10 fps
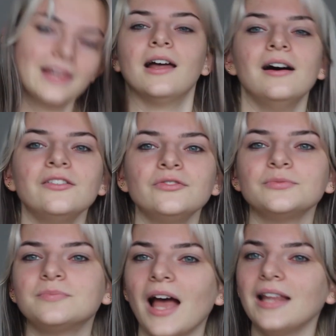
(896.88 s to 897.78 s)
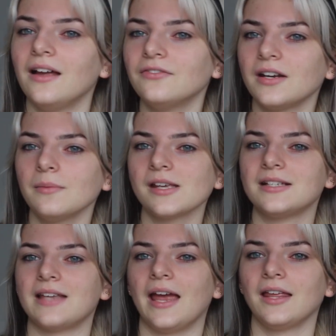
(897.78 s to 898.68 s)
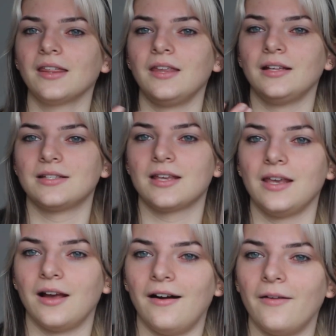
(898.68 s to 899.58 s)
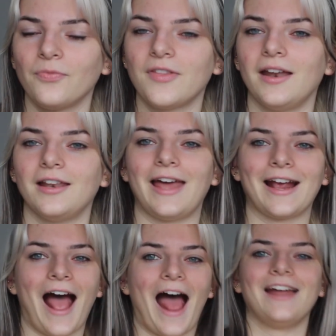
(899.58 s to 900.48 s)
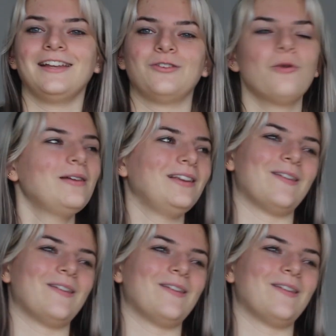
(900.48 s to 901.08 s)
love that I'm like saying things here that like nobody